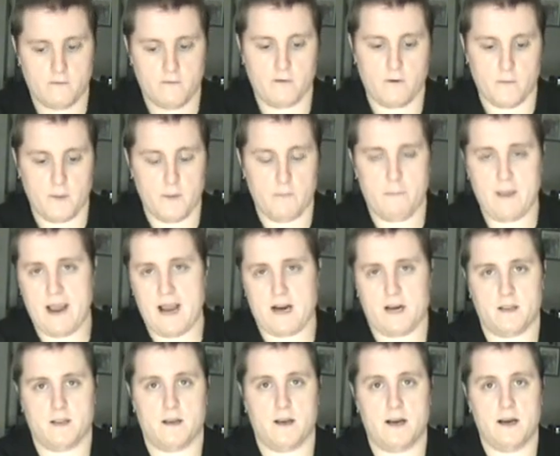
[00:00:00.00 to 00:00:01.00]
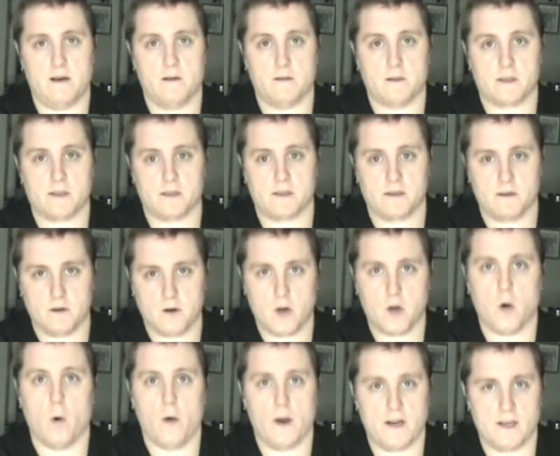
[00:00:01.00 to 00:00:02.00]
from the back of the house
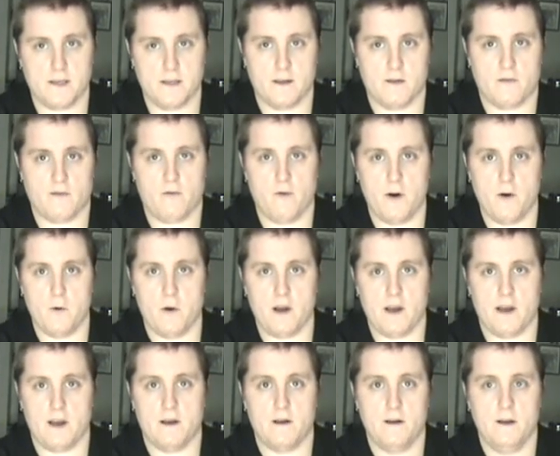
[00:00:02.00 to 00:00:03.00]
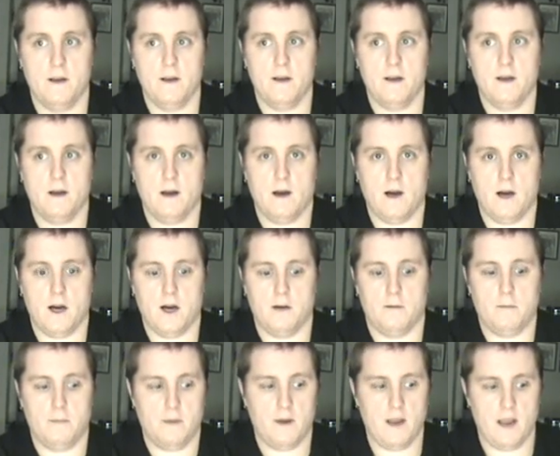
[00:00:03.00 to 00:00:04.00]
going to the freeway.
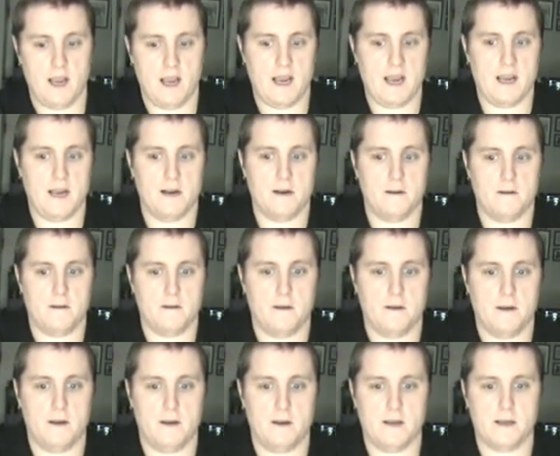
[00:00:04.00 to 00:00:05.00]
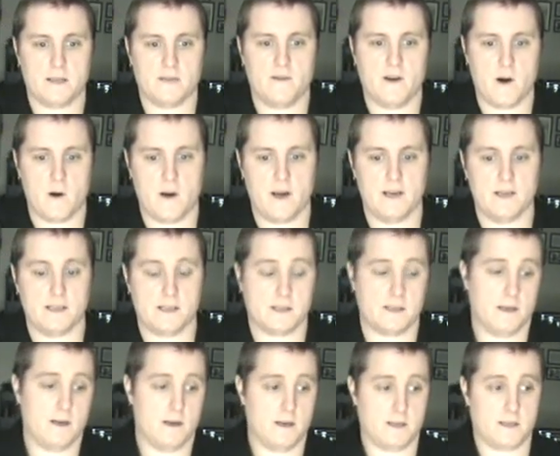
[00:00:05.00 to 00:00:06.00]
Um, and as far
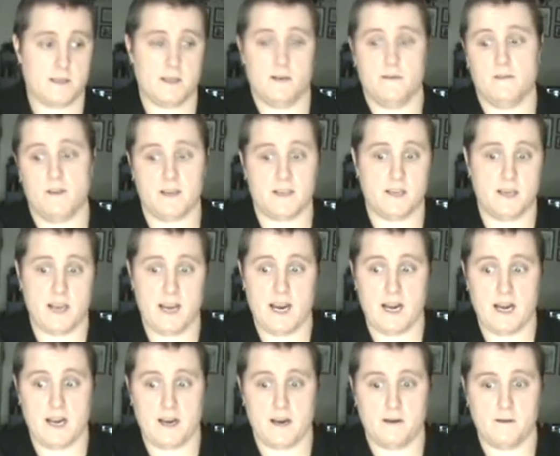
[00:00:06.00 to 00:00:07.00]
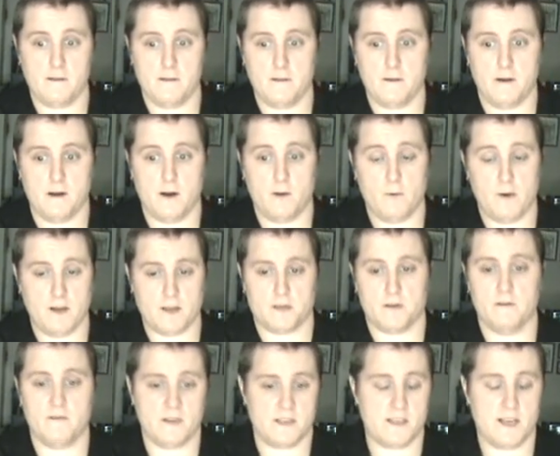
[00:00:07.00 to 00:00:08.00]
as us investigating uh, we
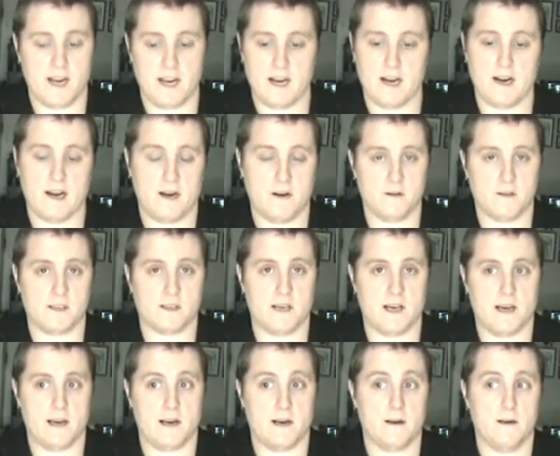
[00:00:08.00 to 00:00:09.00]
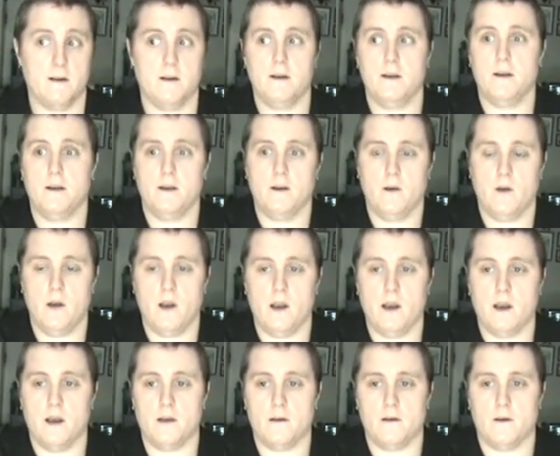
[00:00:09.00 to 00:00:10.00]
also investigated outside
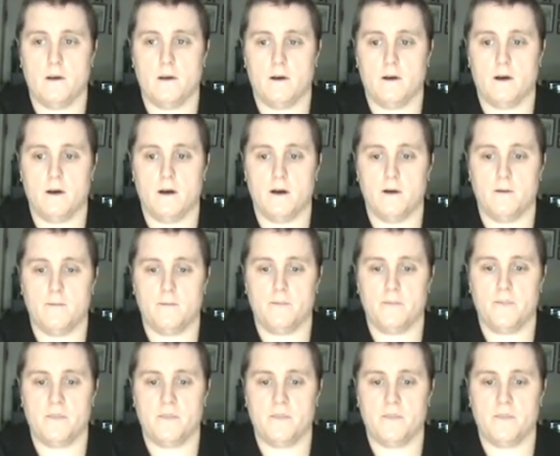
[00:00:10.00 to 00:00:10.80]
and um,